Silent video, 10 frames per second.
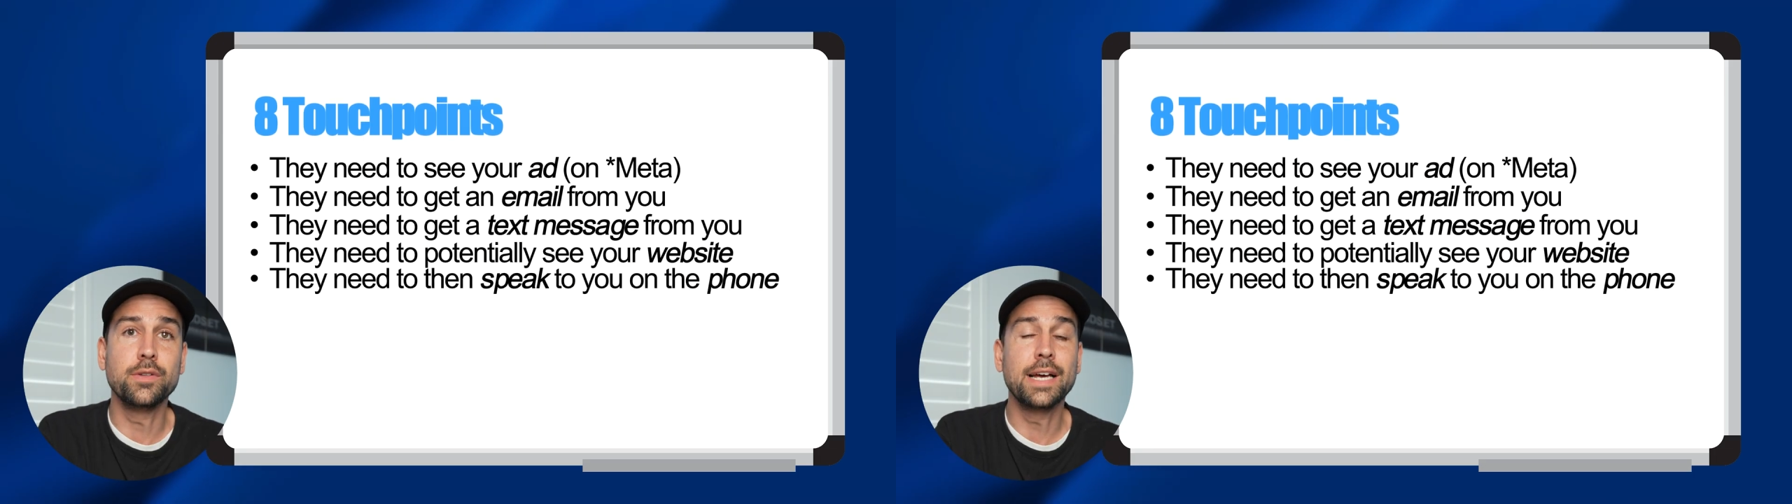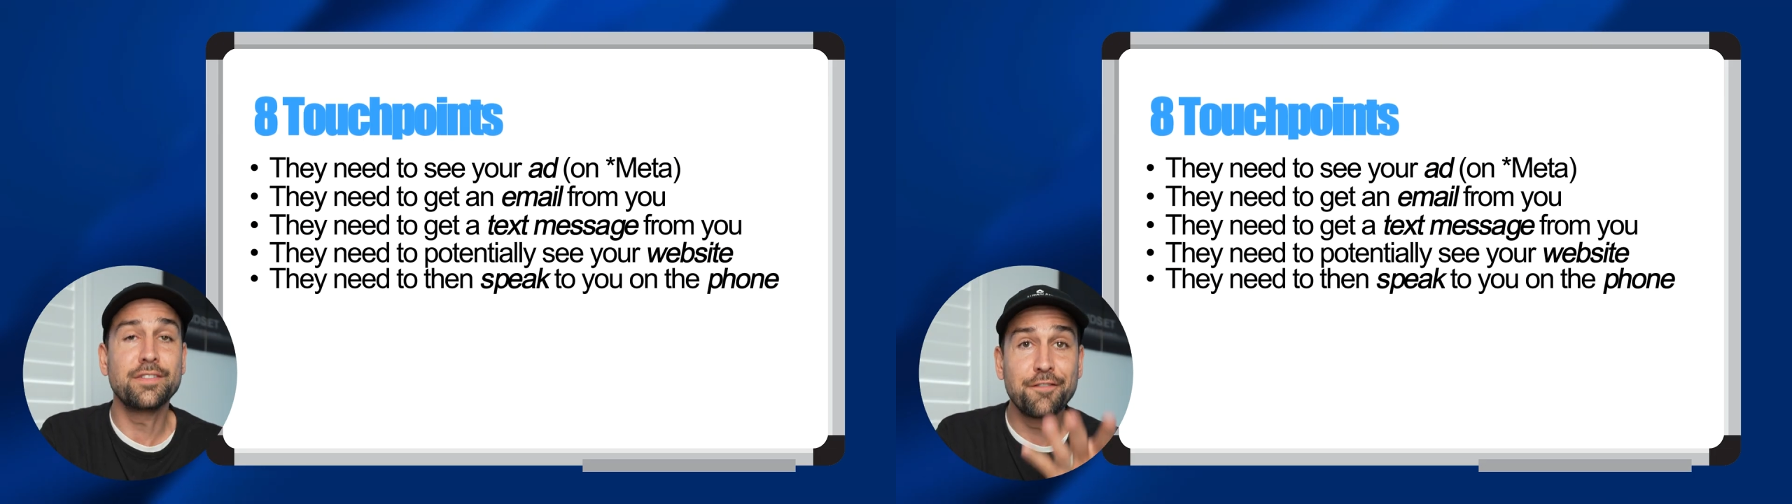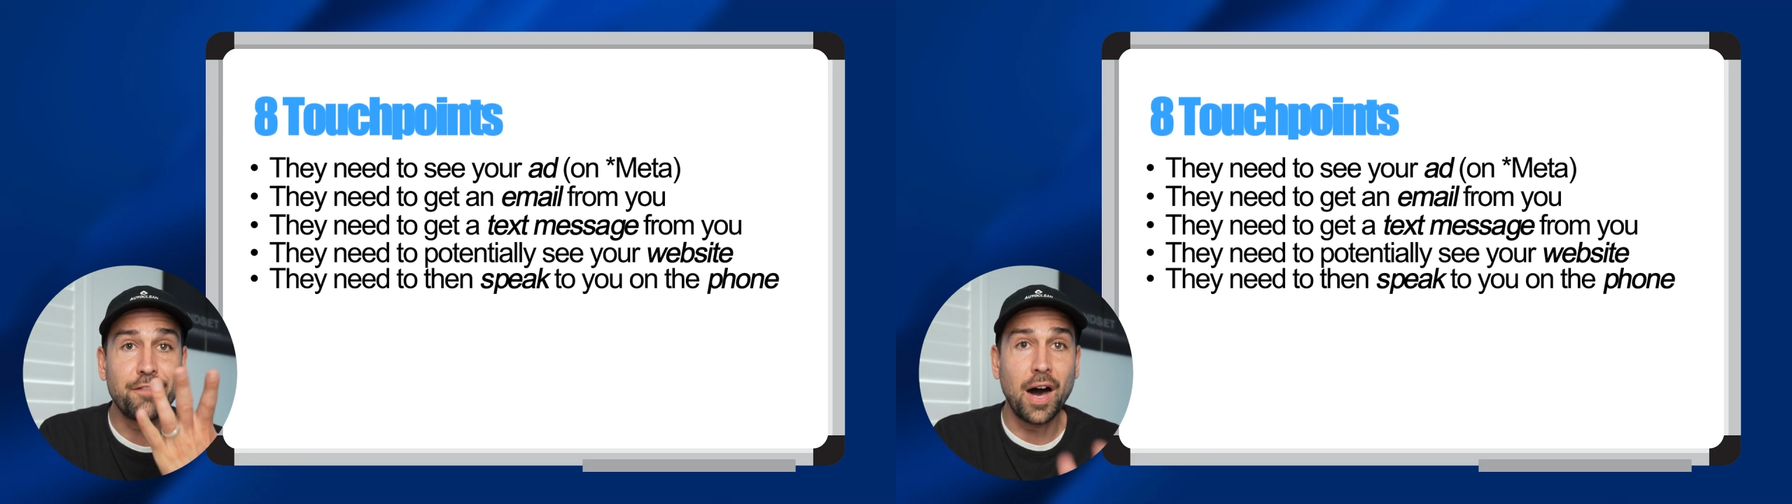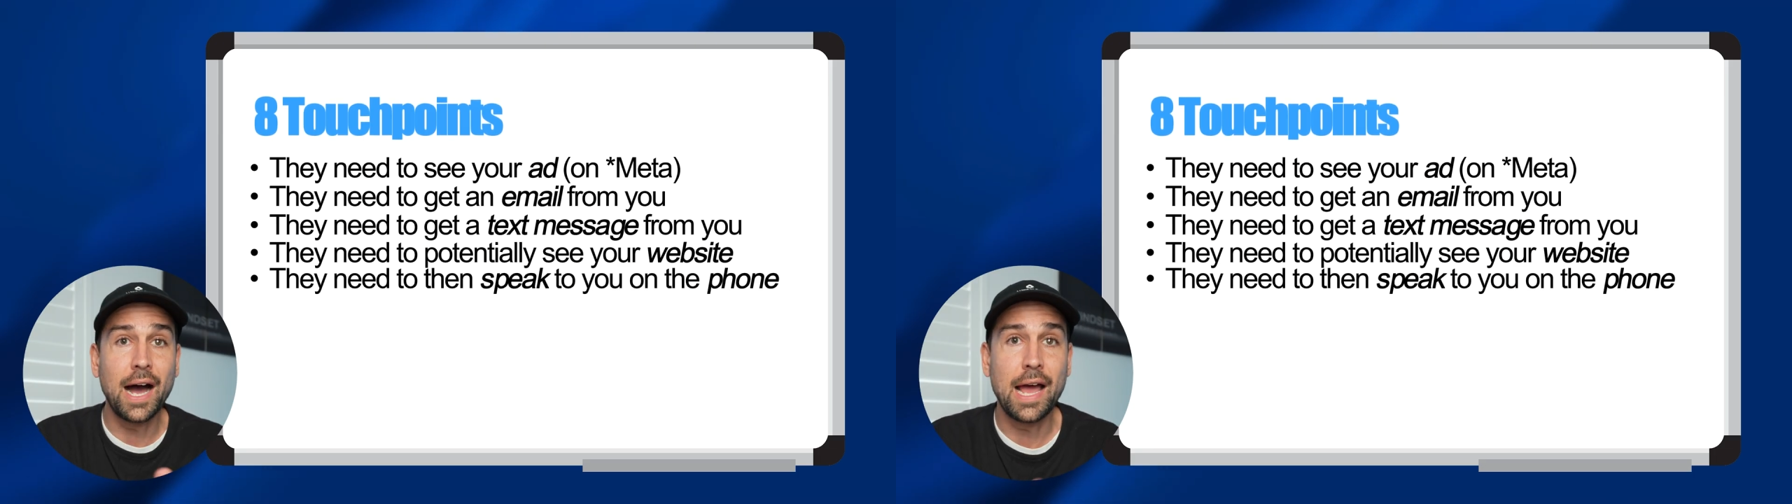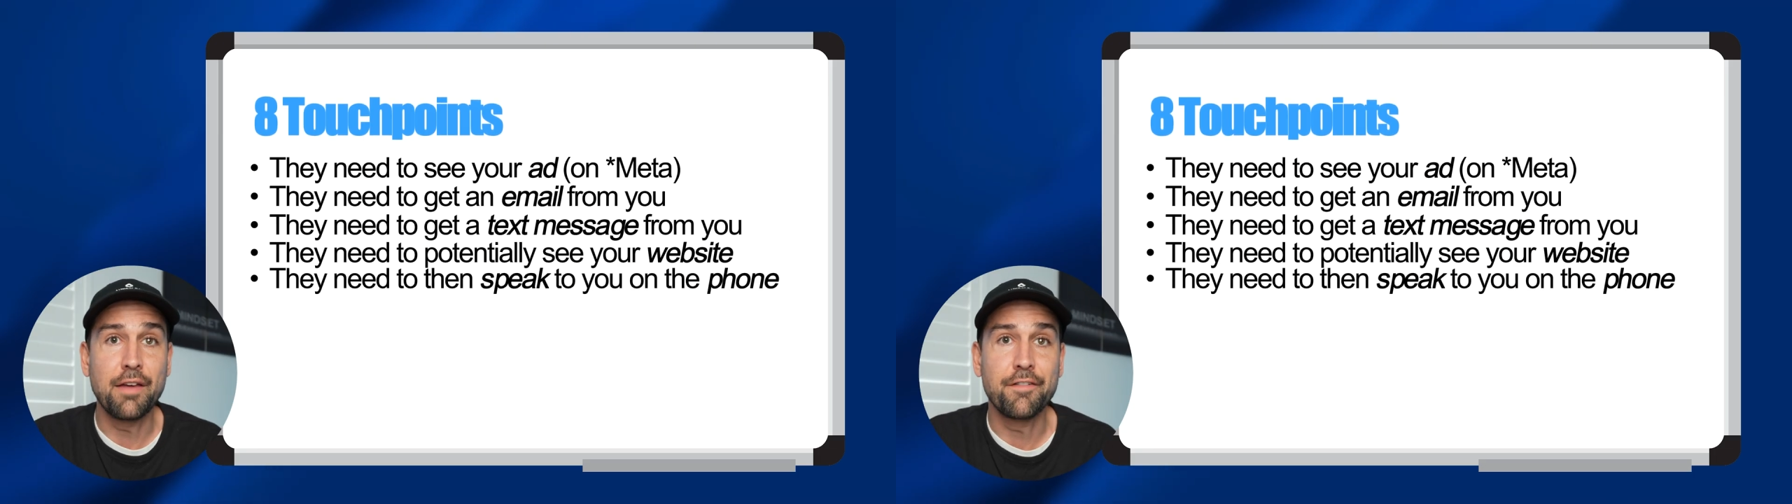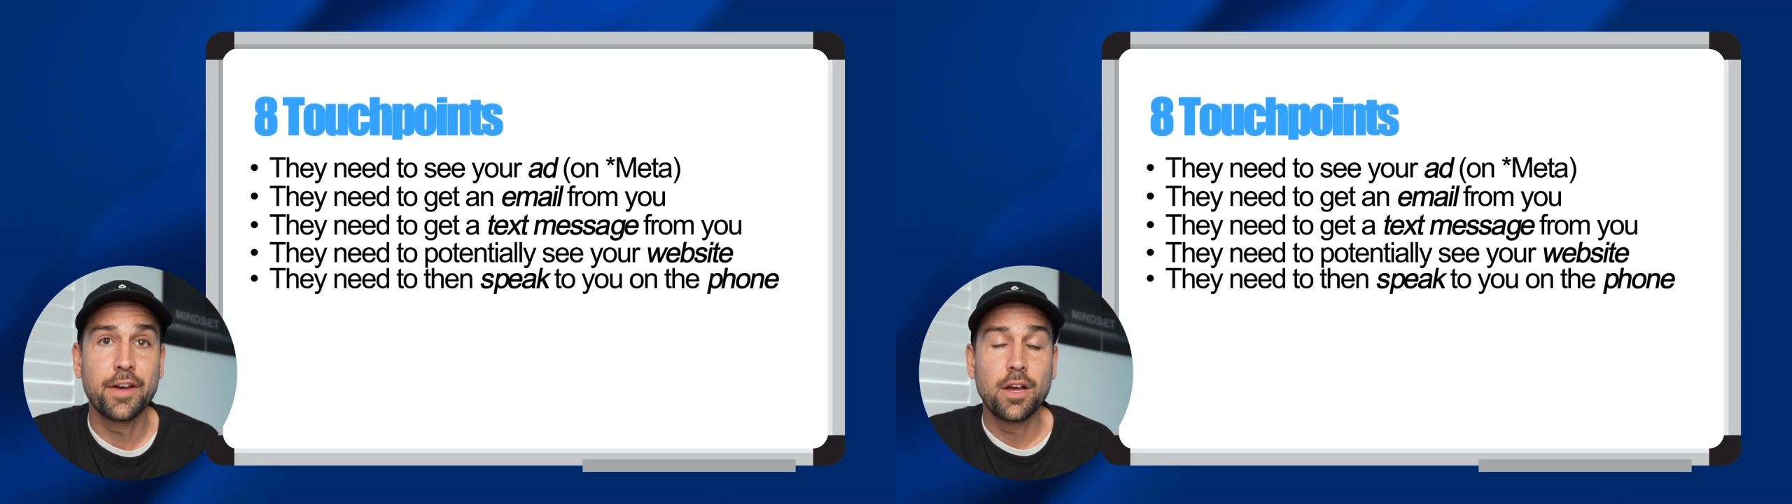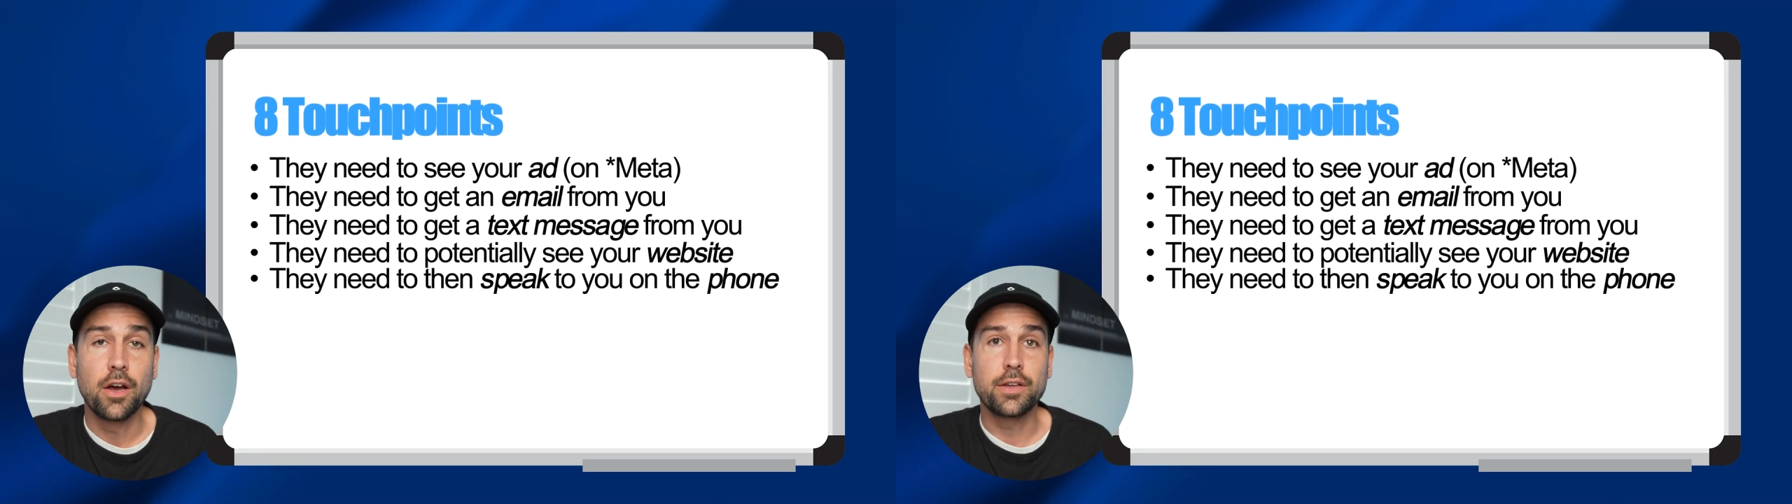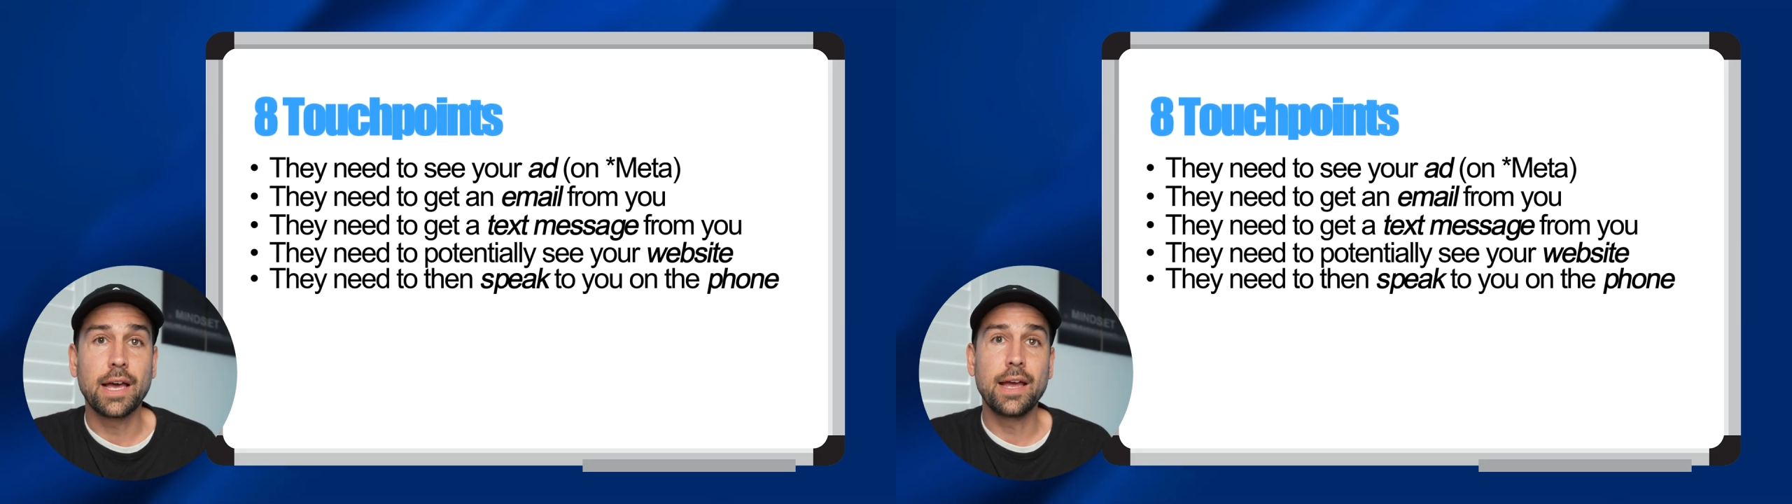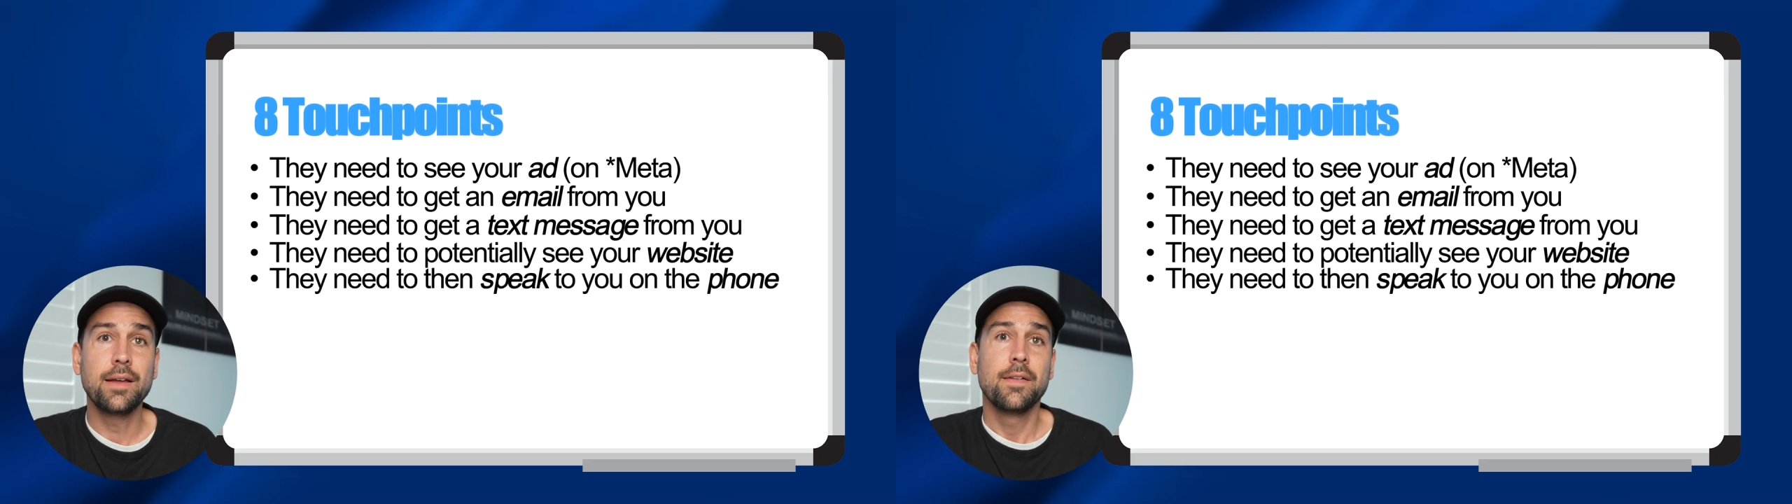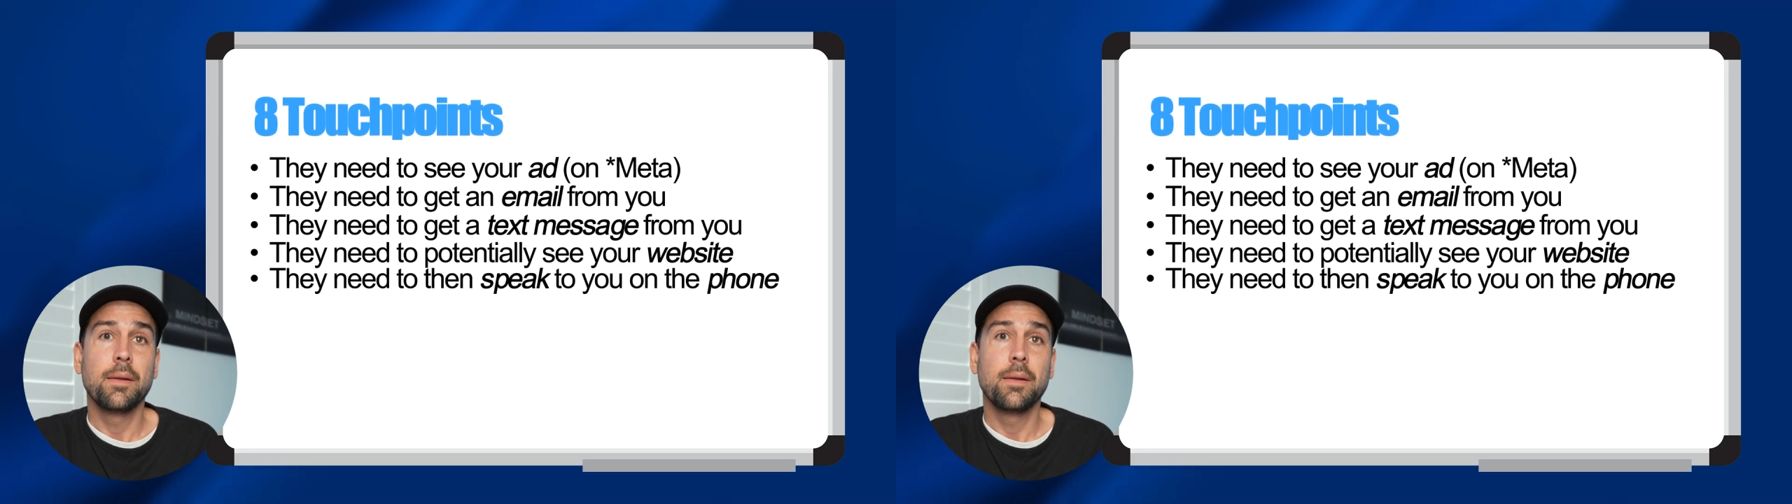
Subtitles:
That's 5, okay?